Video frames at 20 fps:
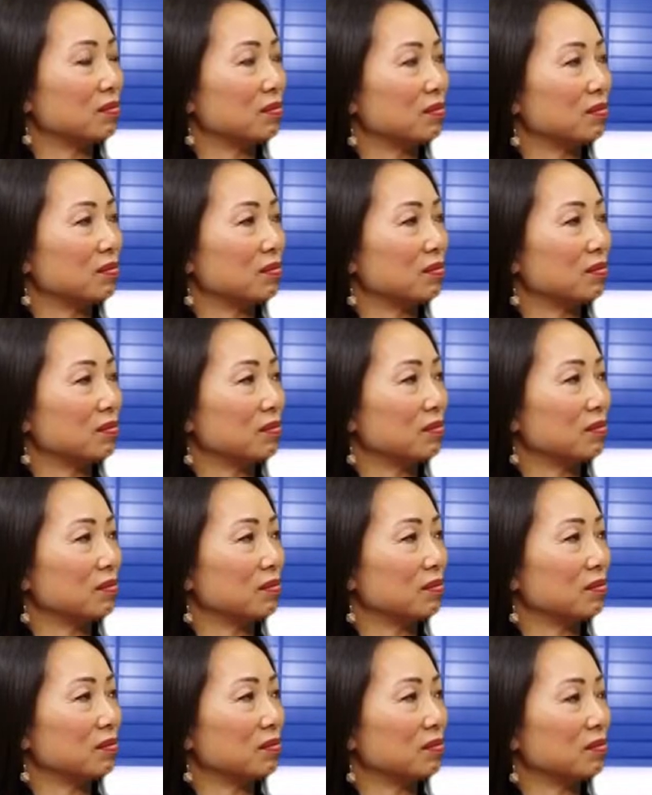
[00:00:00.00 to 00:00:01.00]

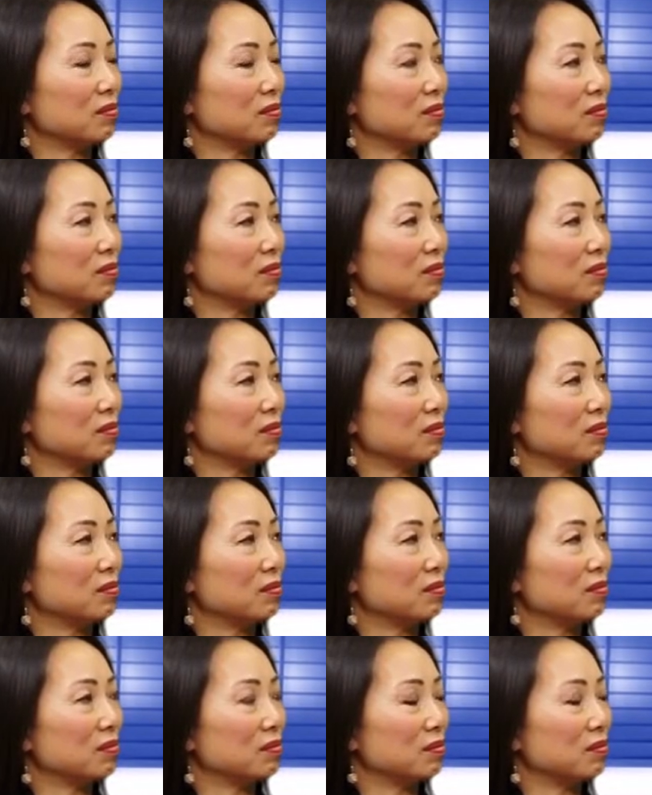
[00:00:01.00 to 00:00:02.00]

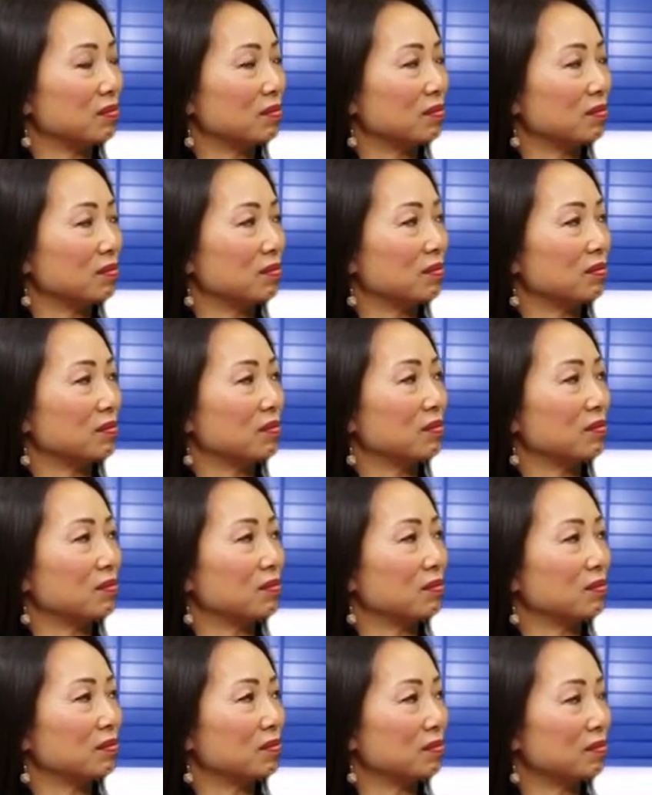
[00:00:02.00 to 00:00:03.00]

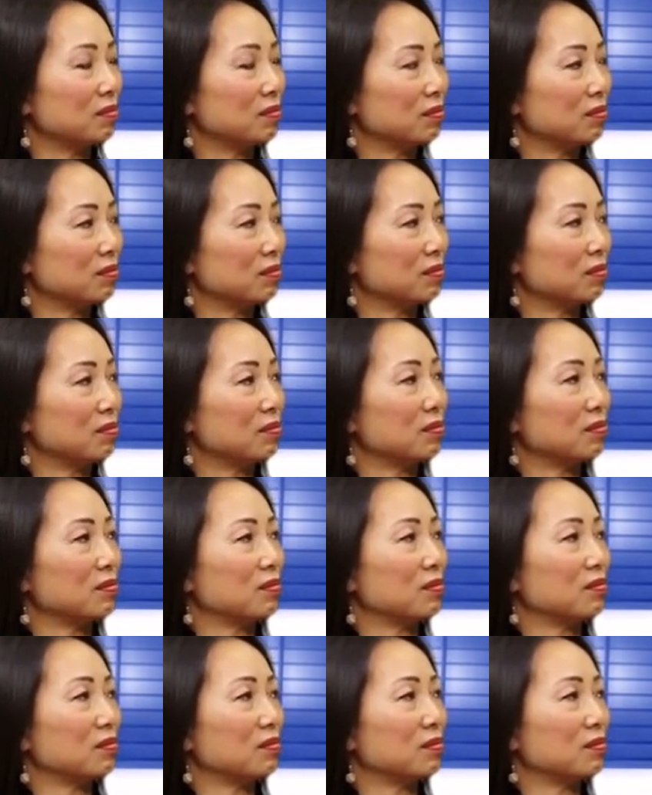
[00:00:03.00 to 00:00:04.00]

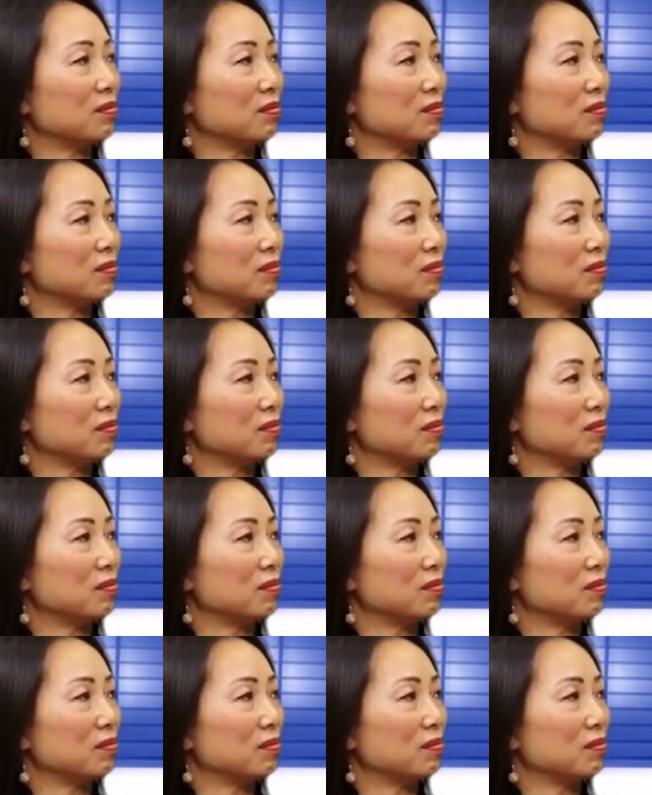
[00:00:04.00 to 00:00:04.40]
(not speaking)